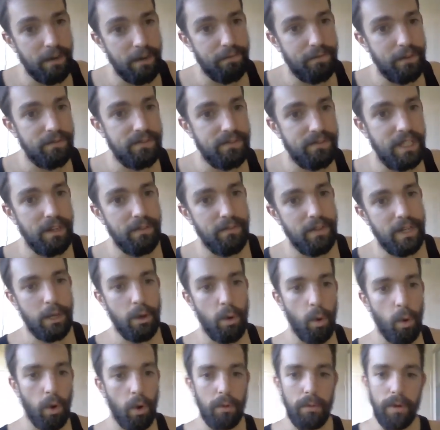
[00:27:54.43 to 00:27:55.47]
of 15 of any
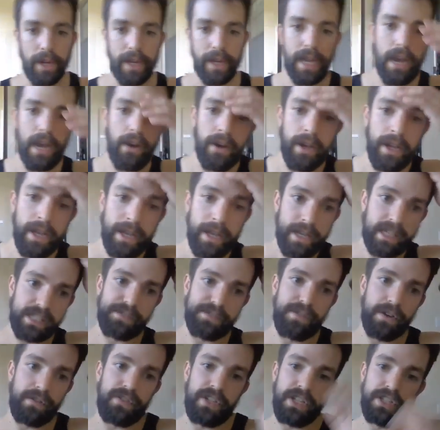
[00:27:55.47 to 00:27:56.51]
core workout, it's
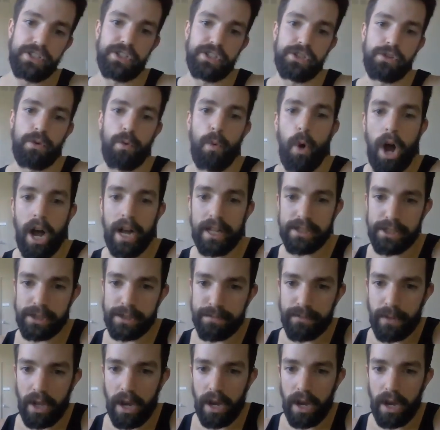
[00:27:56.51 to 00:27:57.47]
15 squats.